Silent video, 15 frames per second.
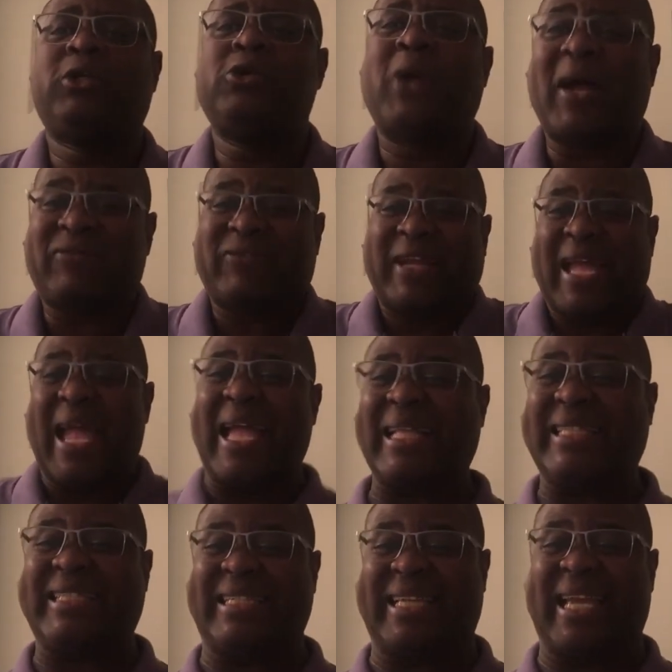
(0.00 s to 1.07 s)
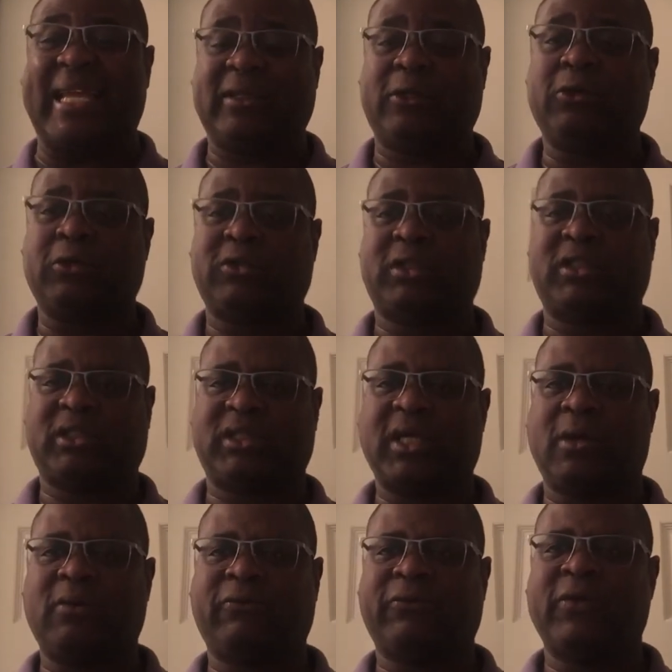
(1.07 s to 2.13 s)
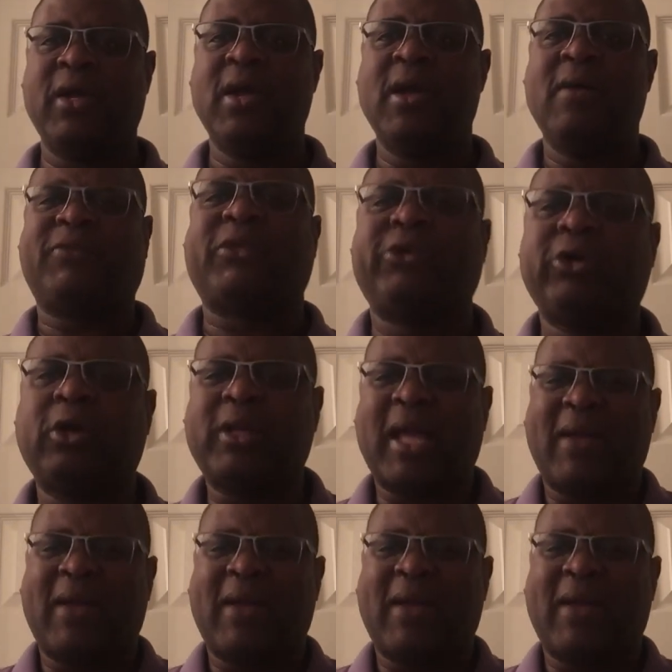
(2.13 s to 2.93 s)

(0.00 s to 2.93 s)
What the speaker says: to have to educate yourself, that you're going to